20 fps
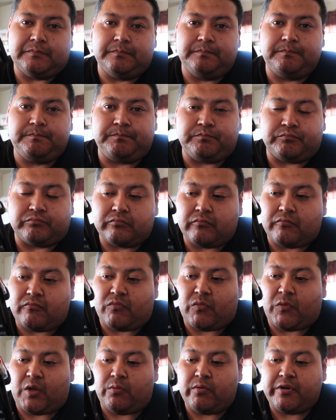
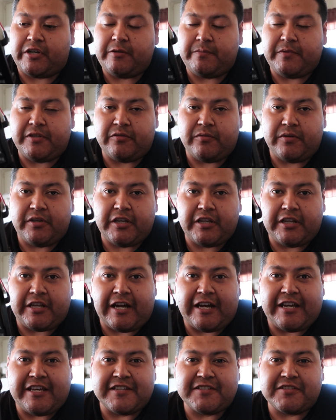We're going to be doing an
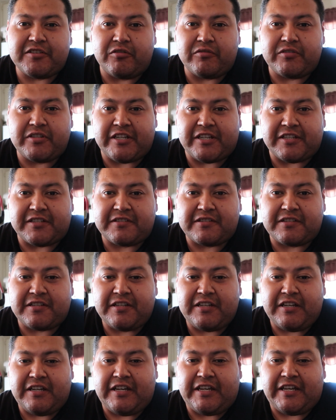ISO test
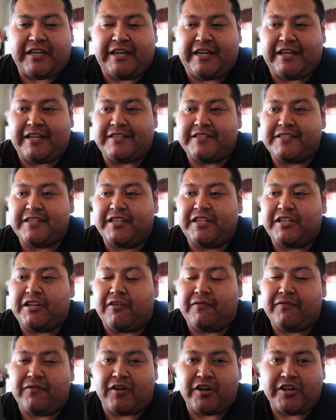and seeing
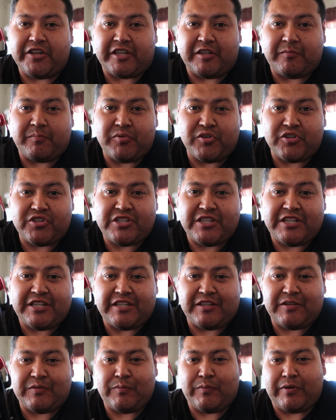how far you can push
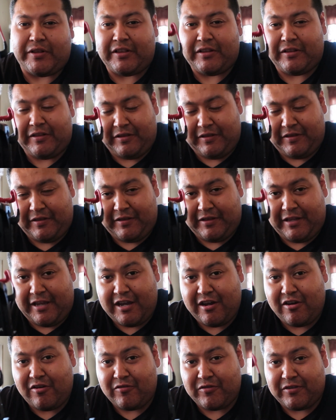it
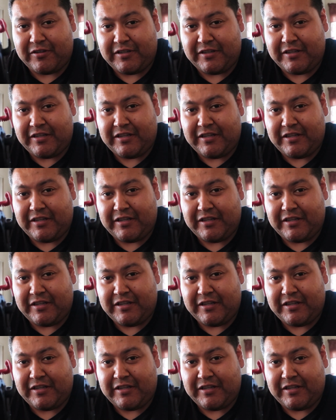without